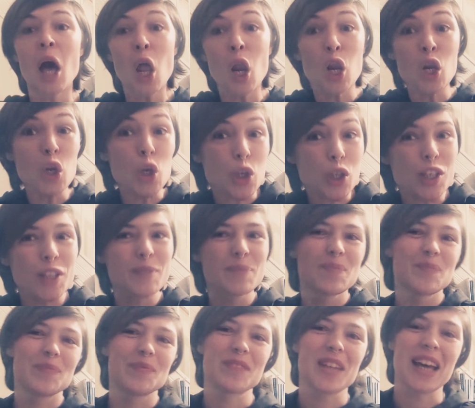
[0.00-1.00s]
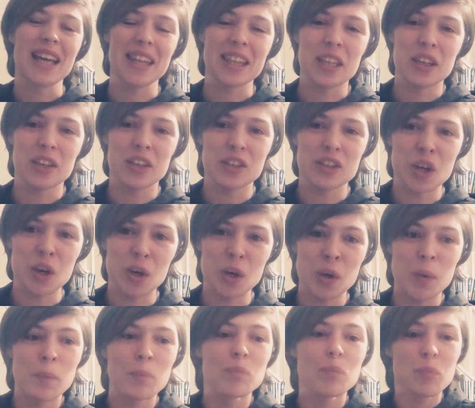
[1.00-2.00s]
look at the other dog.
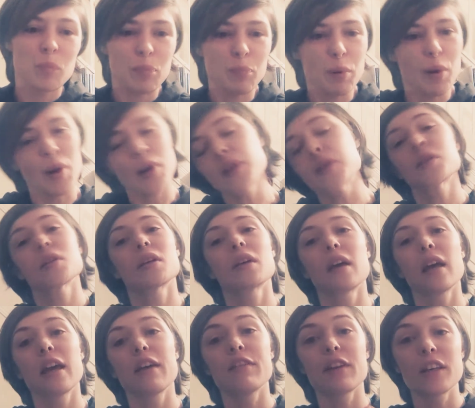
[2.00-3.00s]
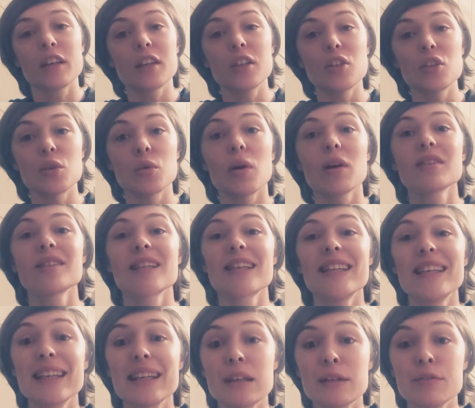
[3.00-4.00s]
But if I need to, I'll say
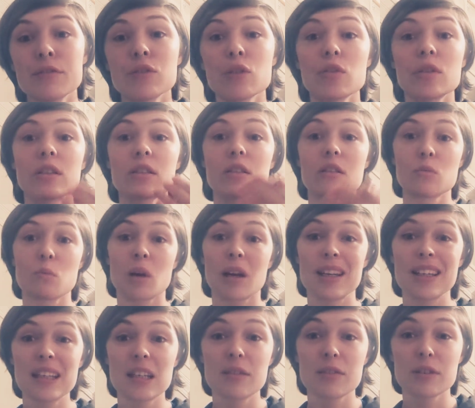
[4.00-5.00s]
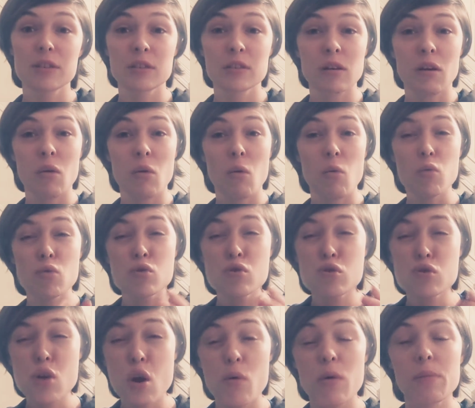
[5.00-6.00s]
leave. So this is why leave is
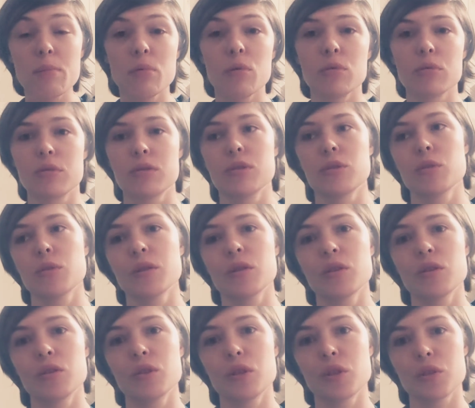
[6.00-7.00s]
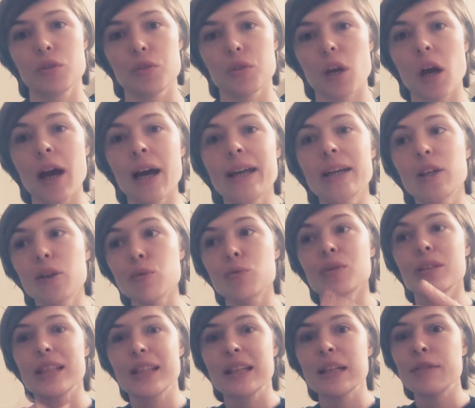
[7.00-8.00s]
so important to introduce. I
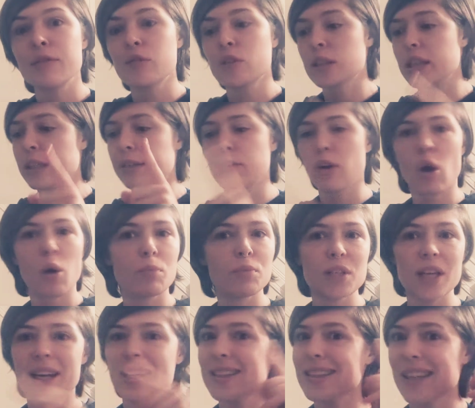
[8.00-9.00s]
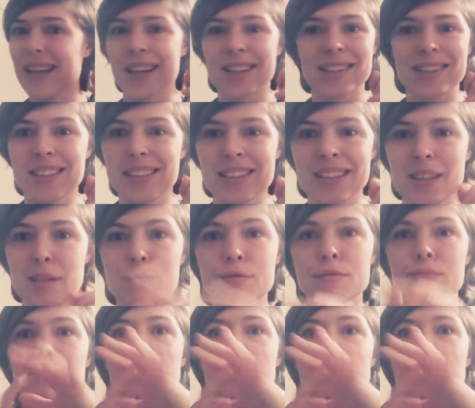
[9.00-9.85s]
use leave to leave objects and to leave